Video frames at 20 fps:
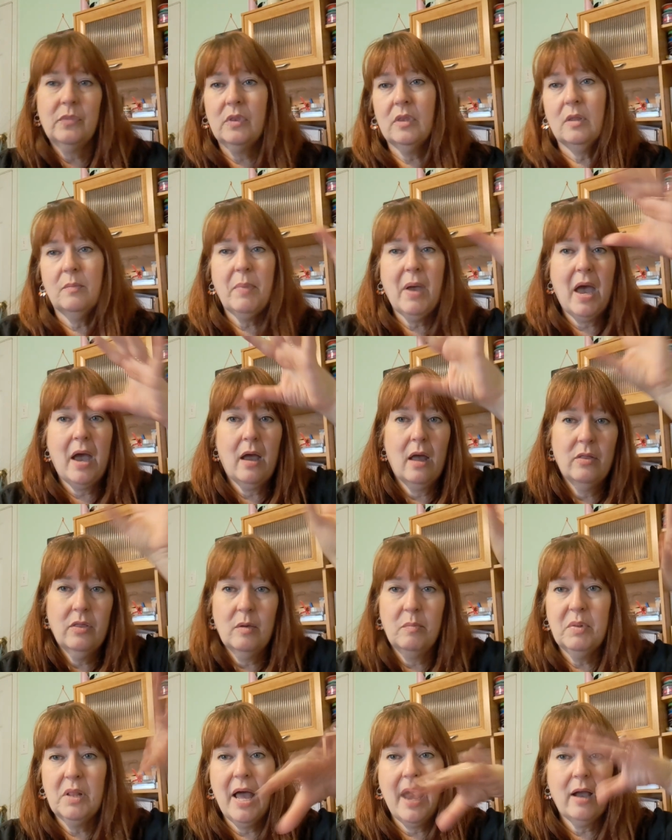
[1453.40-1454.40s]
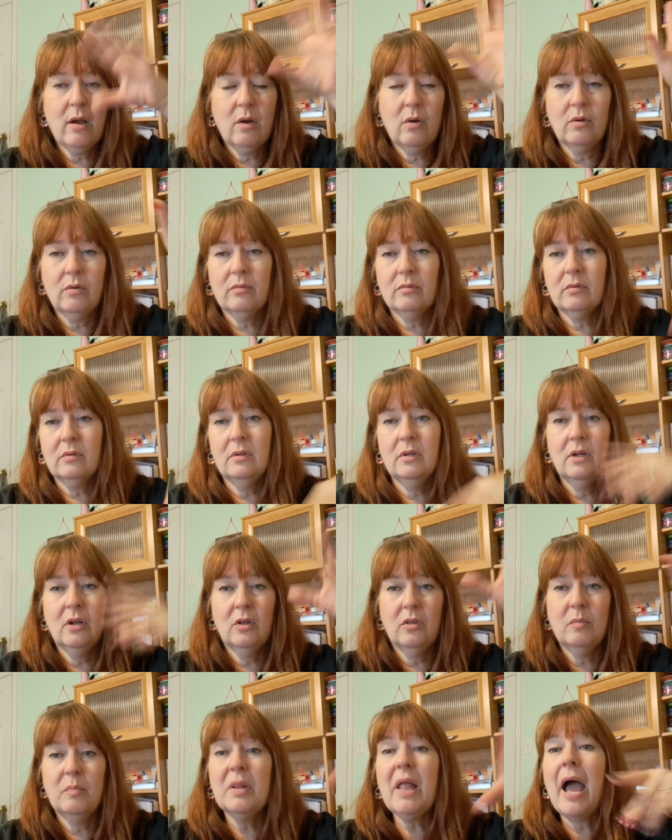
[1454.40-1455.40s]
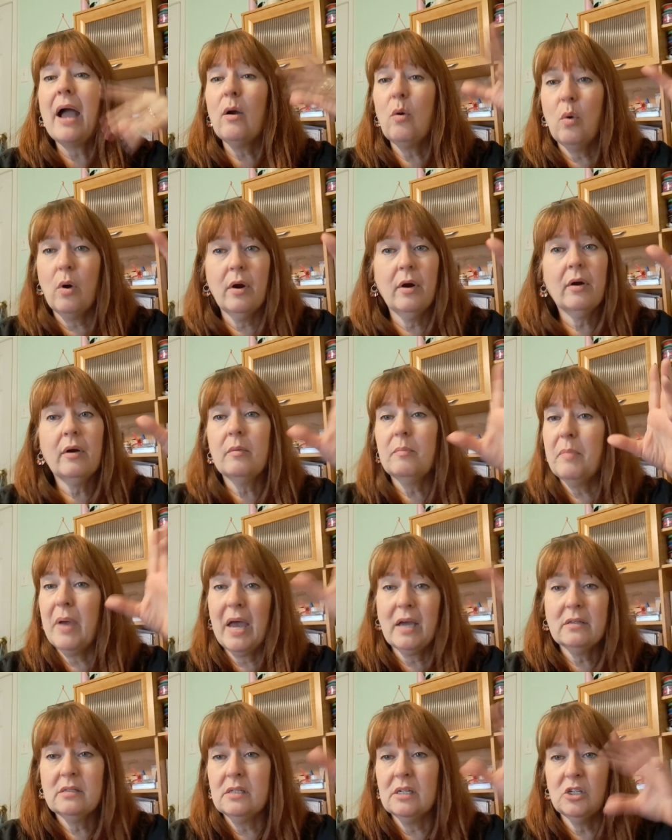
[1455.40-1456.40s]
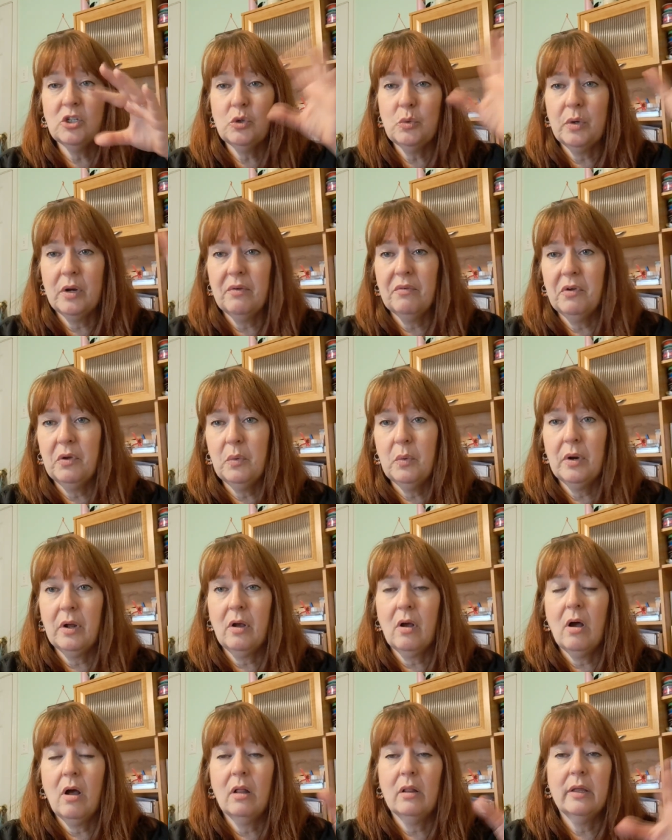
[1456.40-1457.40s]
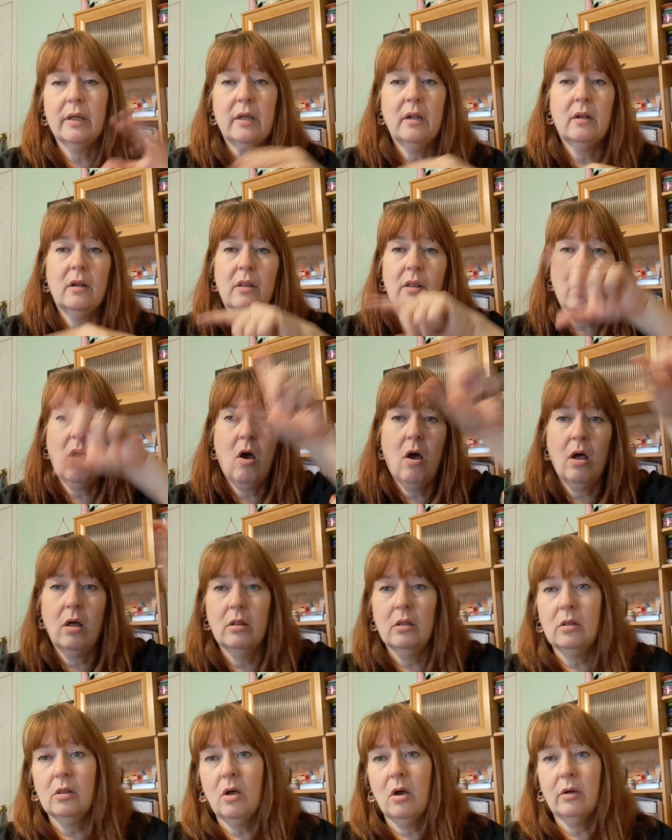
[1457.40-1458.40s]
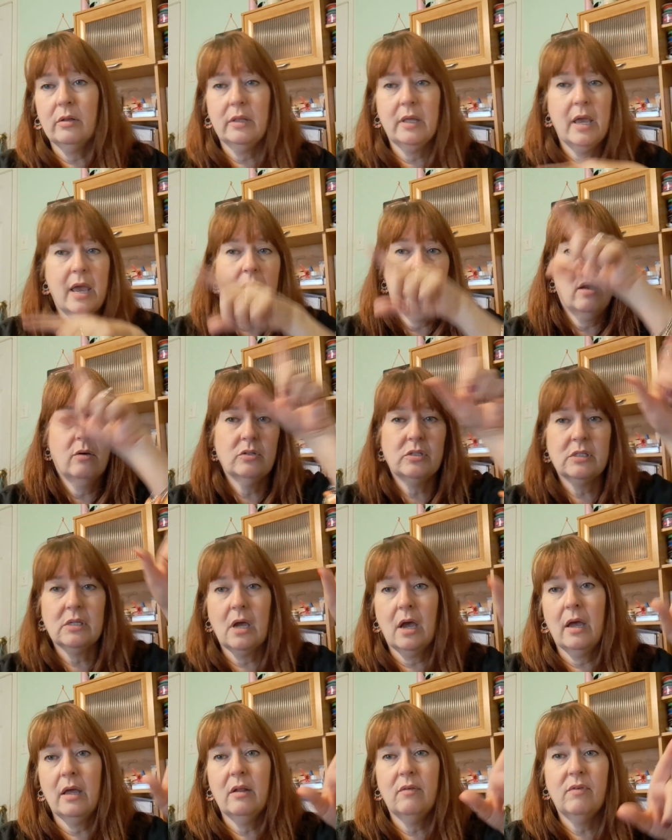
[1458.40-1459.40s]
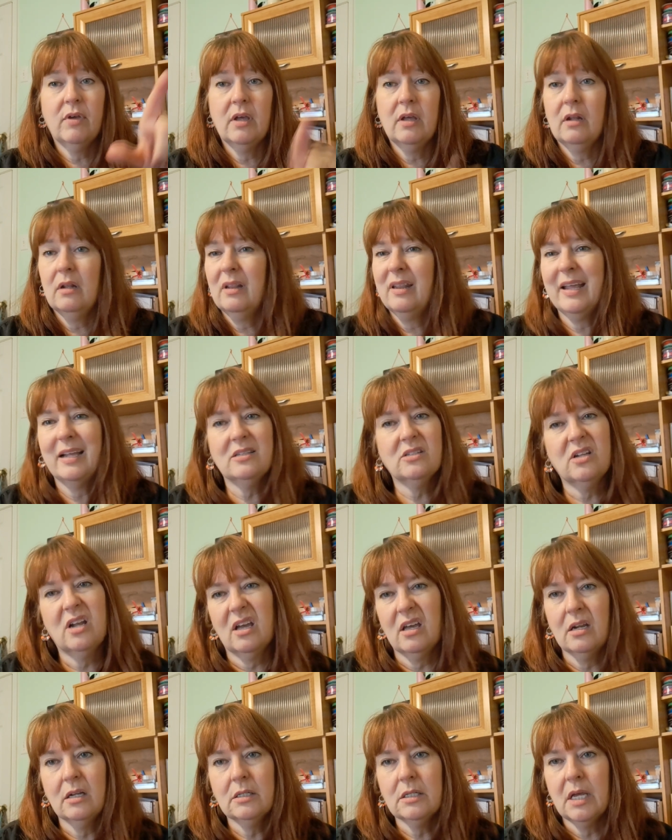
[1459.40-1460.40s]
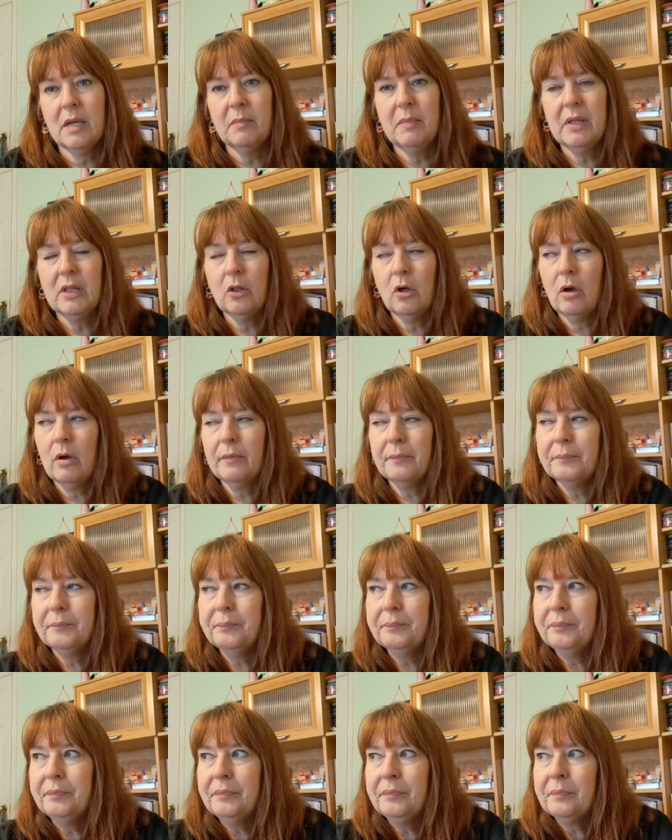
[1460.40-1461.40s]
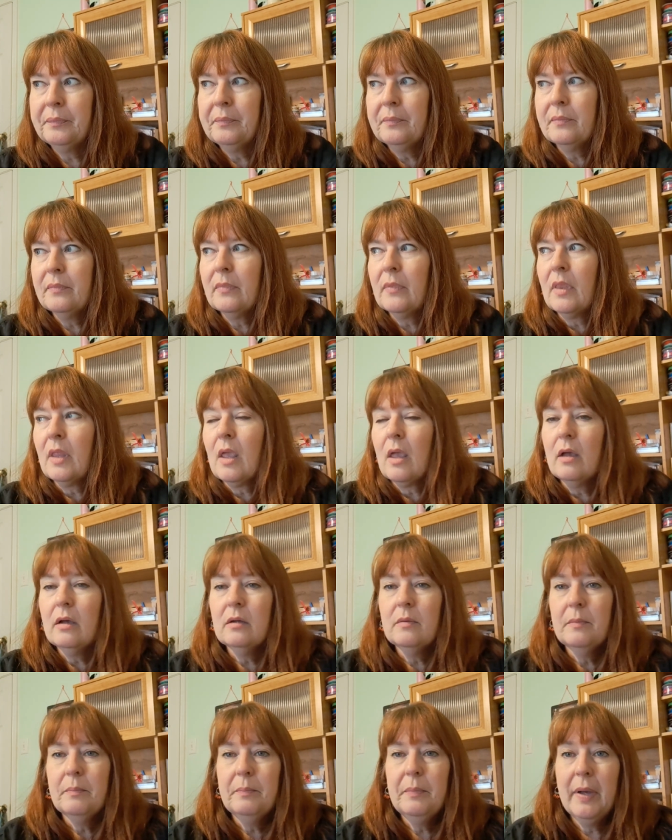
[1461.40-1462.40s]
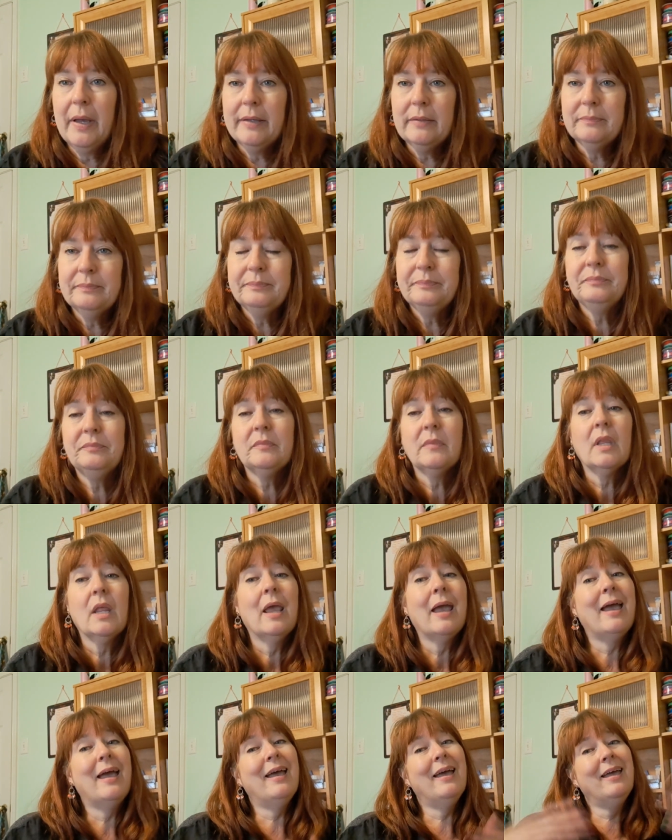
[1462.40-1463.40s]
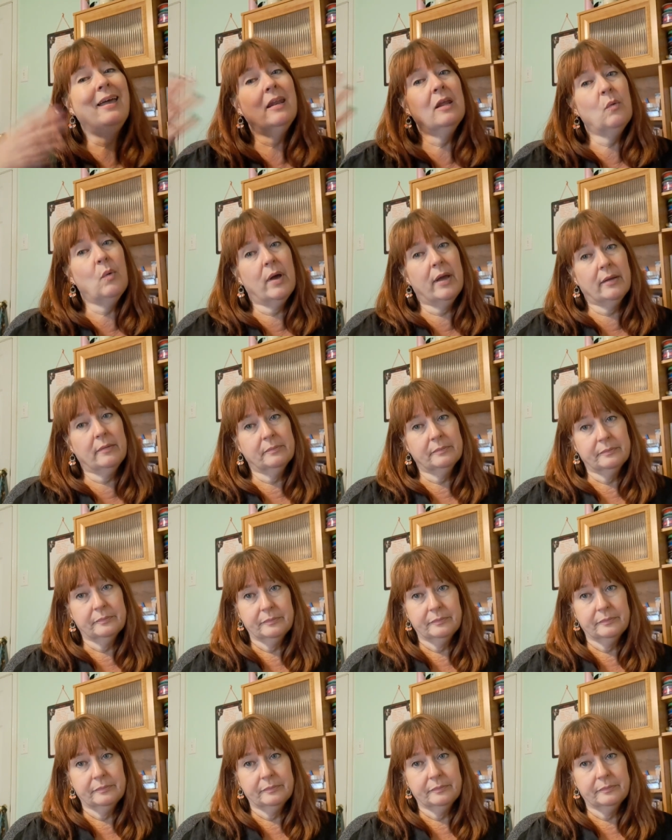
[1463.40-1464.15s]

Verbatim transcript: the back, the black, you know, the black work, back stitch, whatever you want to call it, all along the outside of it, that's not going to take me long. But anyway,